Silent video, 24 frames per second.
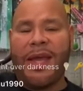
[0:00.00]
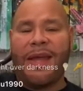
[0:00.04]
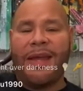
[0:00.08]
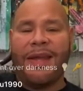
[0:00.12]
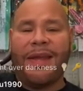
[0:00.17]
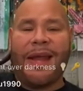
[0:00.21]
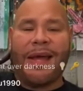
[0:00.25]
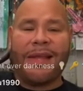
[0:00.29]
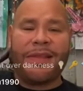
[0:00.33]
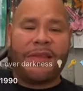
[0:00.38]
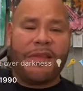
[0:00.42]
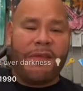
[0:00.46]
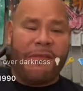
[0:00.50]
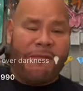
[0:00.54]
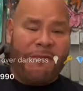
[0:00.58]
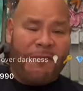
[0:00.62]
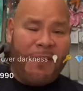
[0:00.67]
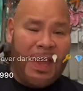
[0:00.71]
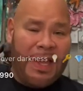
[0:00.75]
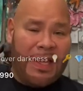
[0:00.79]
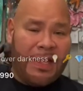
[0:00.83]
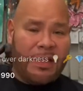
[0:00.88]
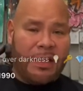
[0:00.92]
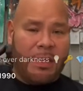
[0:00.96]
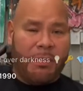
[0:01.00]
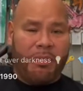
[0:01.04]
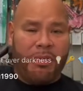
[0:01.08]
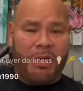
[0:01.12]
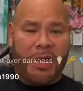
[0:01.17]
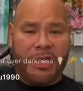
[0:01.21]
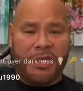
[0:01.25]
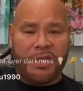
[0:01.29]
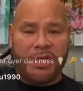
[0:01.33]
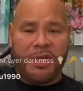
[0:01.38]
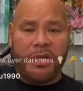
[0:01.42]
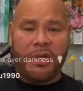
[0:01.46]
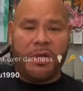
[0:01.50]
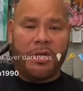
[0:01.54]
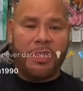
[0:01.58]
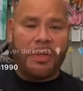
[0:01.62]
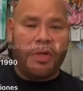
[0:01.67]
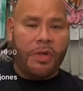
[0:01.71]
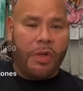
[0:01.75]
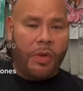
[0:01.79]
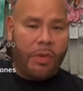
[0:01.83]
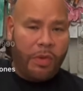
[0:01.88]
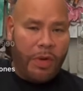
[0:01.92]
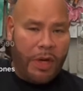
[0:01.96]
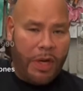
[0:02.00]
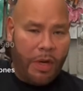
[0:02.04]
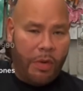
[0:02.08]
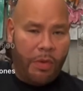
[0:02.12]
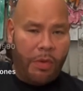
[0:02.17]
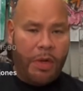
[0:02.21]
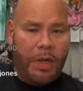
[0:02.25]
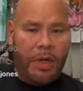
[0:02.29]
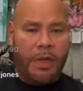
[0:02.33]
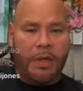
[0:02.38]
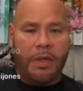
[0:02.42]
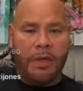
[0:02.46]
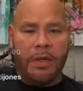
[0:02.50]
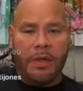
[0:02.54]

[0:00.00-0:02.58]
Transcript: Not the fake depression, the real one.